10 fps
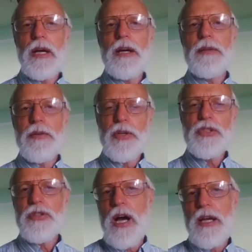
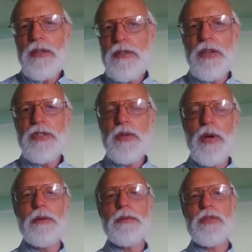Richard Dawkins also
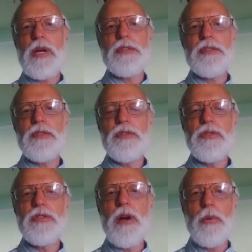tries to use
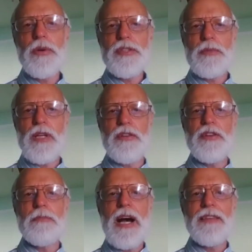Darwinism to
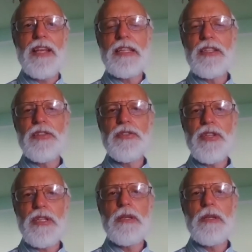undermine the idea that there's
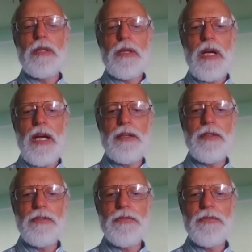any kind of